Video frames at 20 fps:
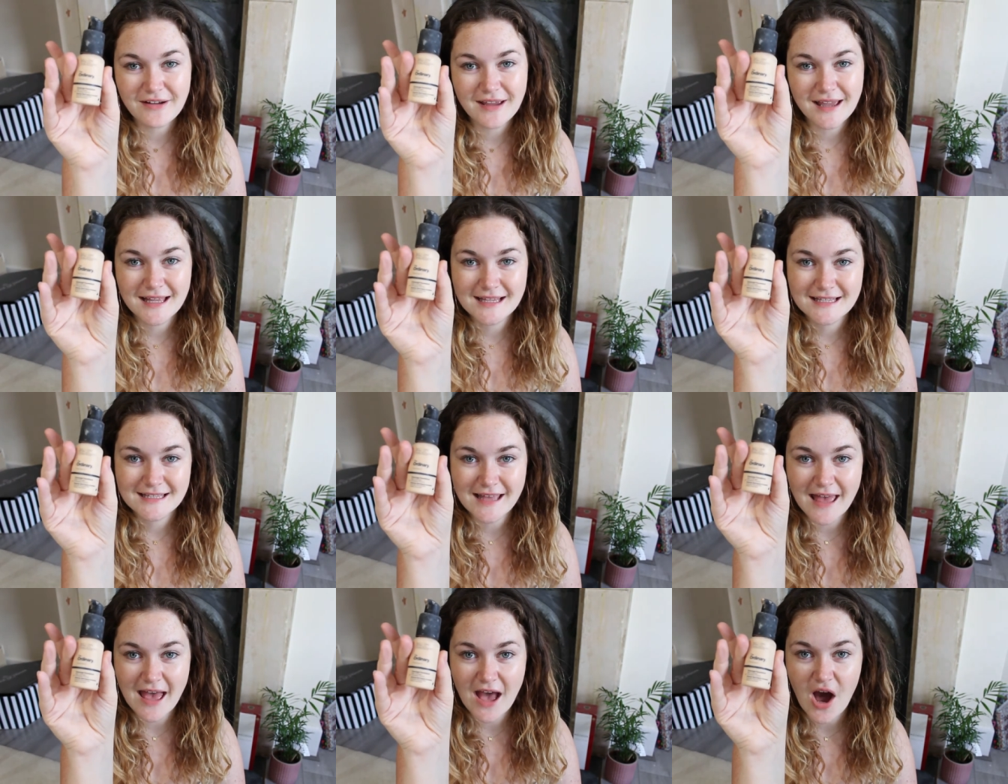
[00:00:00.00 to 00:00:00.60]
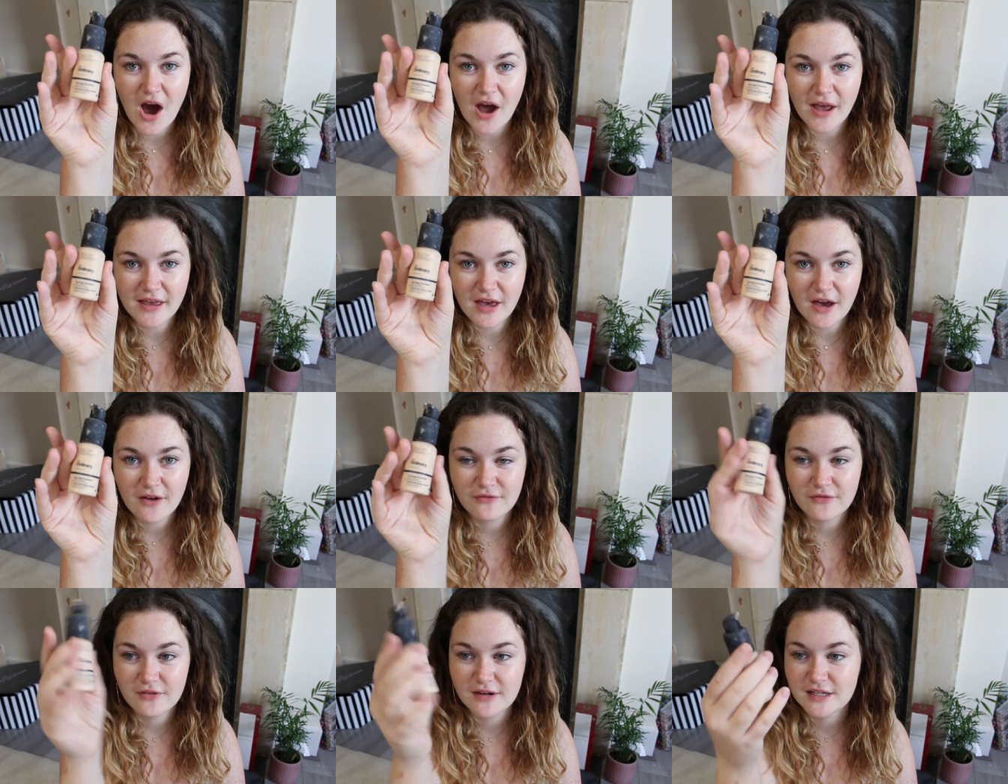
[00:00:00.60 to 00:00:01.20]
It's their high
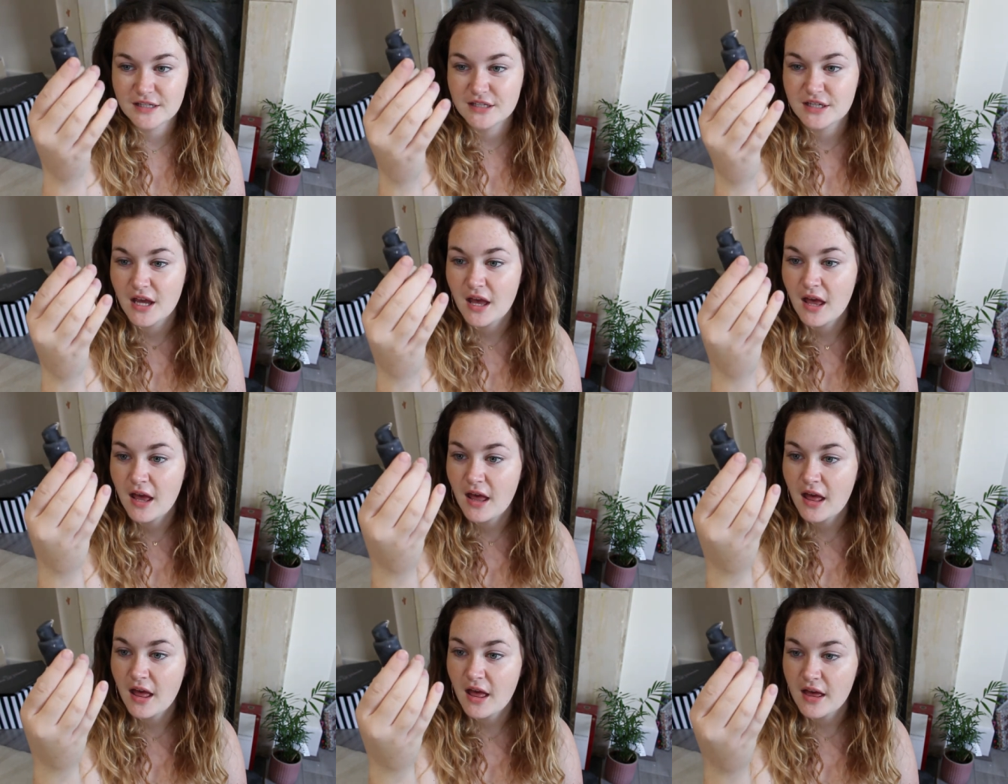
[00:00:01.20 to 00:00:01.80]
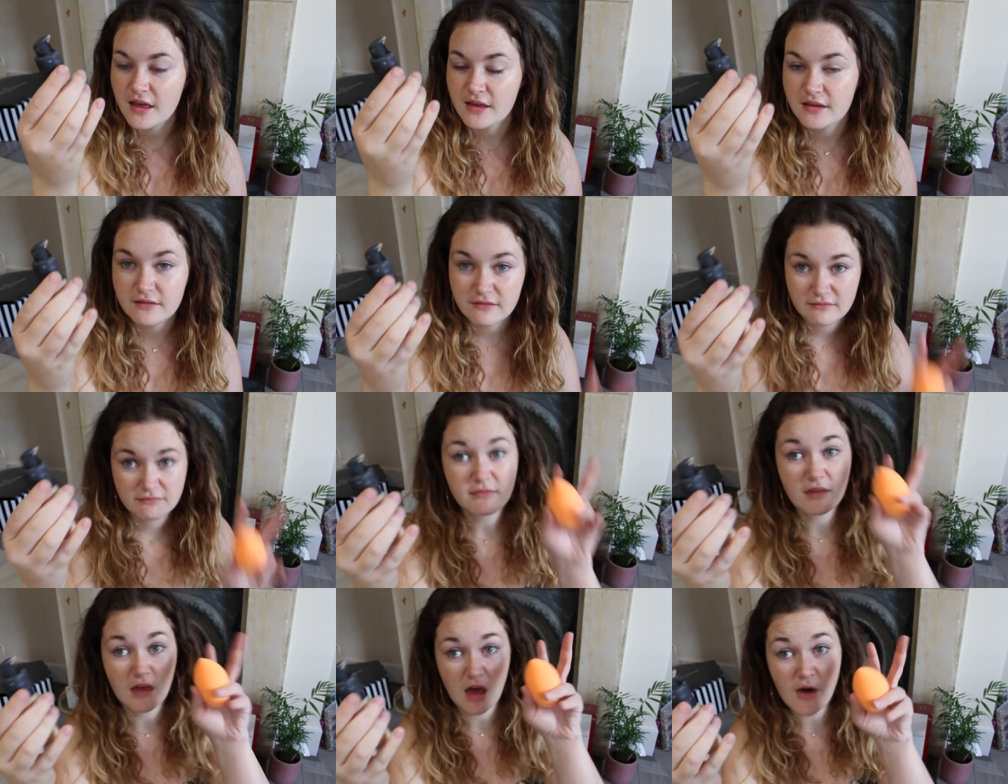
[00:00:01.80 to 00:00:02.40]
coverage
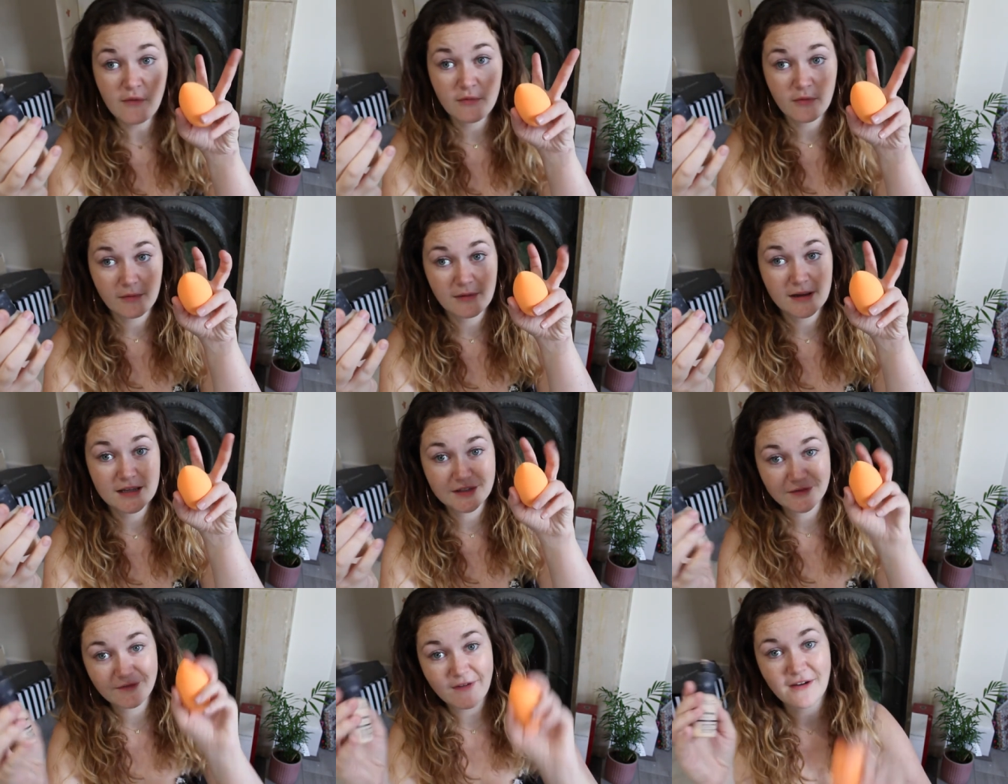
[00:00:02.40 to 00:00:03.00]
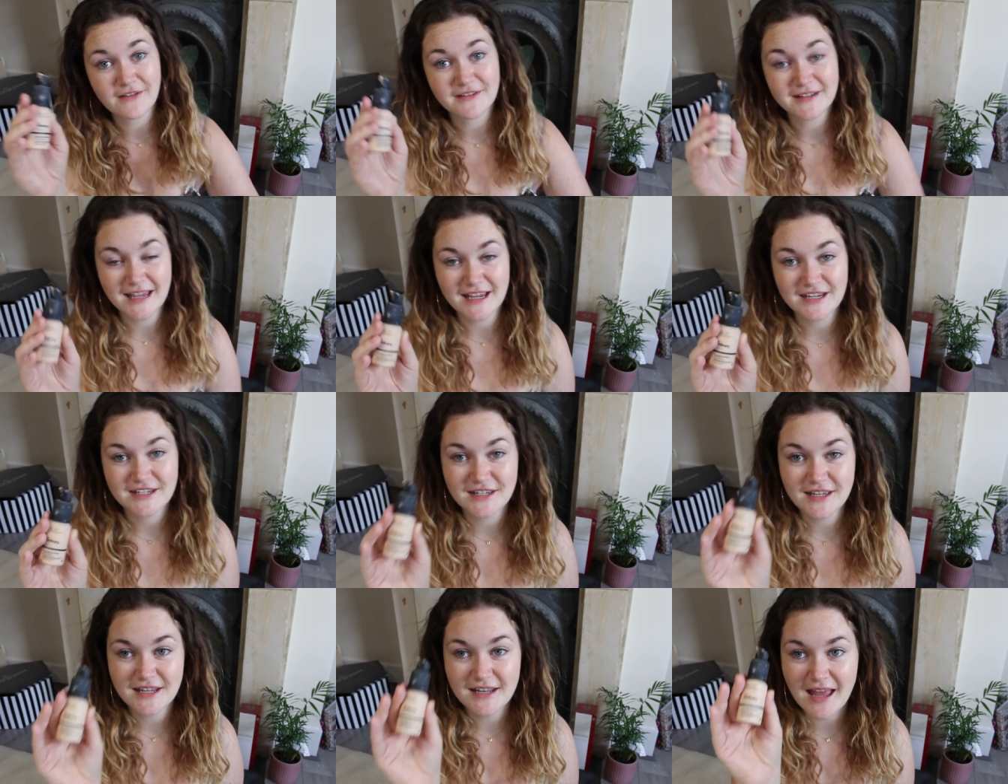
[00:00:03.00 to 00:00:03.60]
coverage
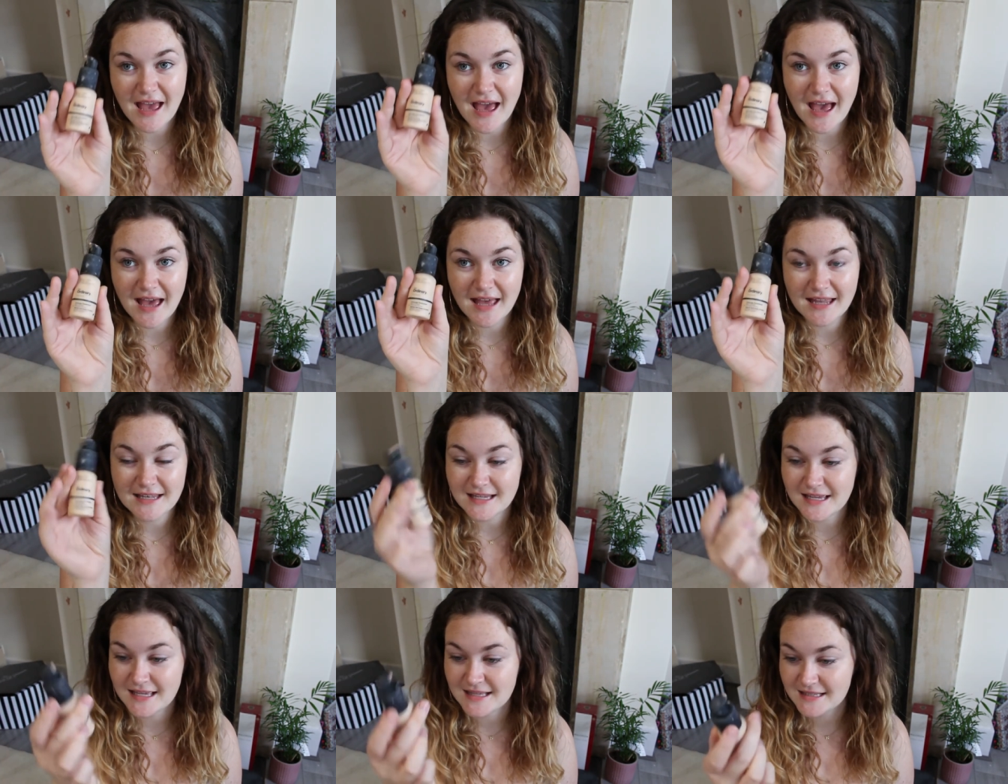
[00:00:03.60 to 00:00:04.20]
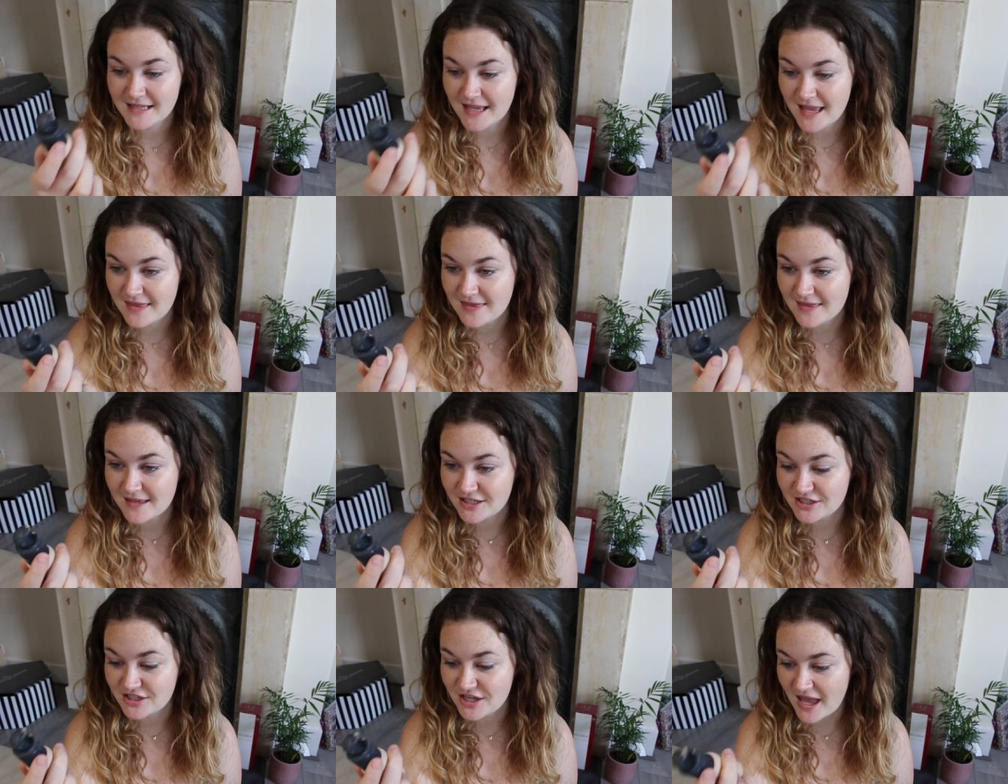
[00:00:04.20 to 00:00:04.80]
foundation and it's in
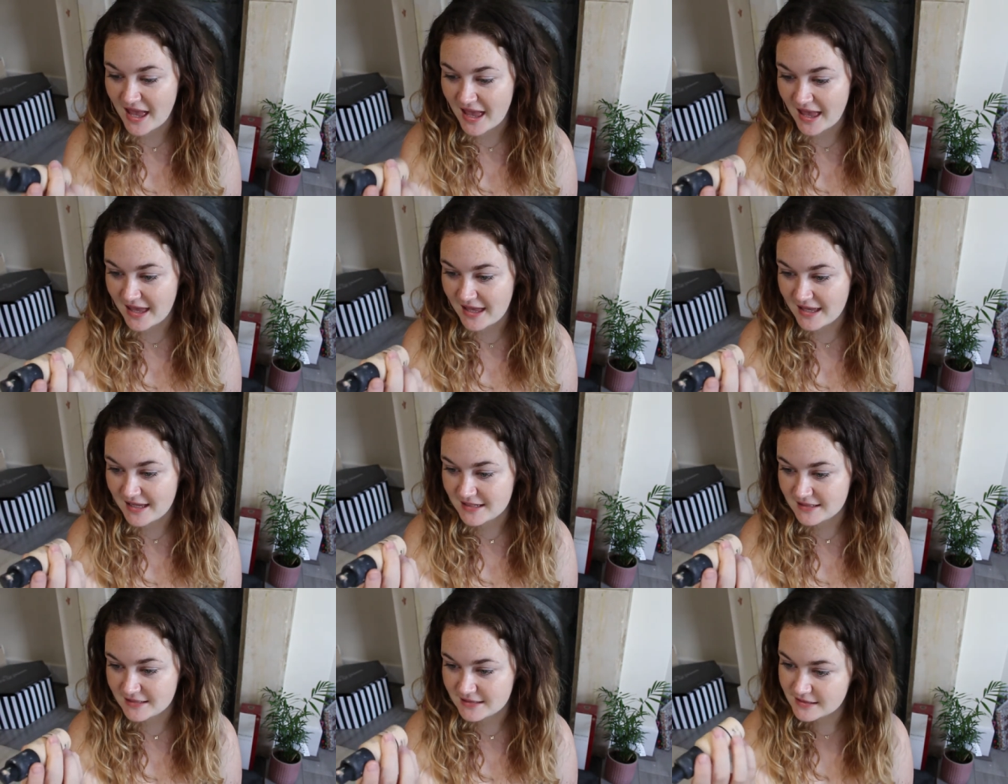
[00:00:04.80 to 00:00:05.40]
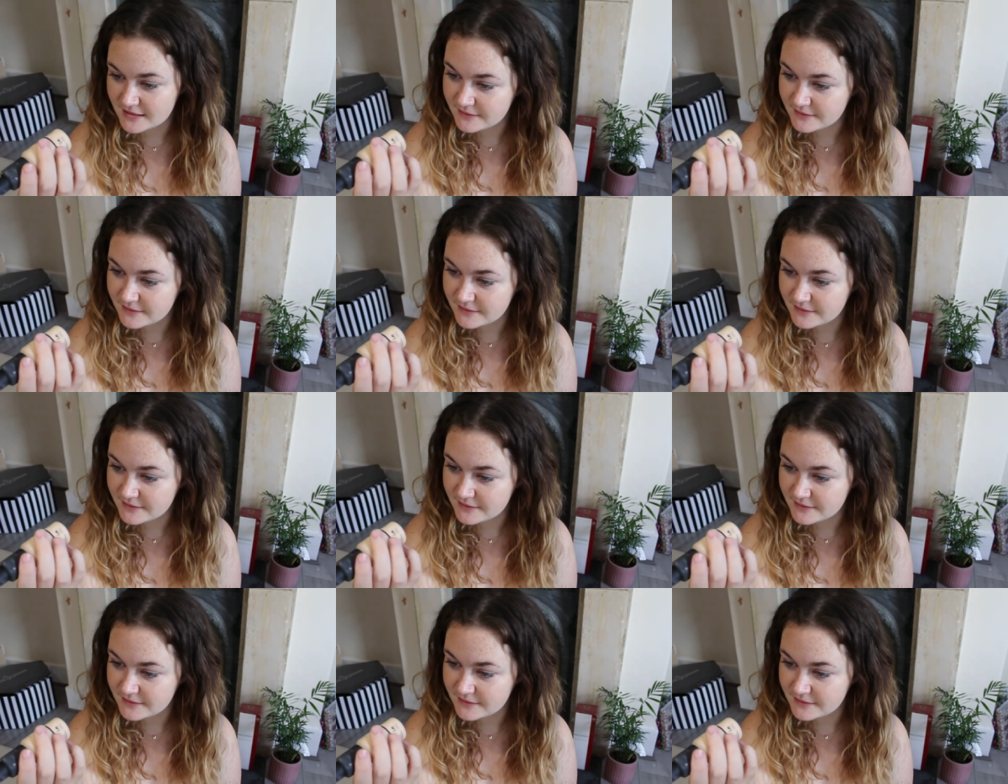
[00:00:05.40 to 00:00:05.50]
the shade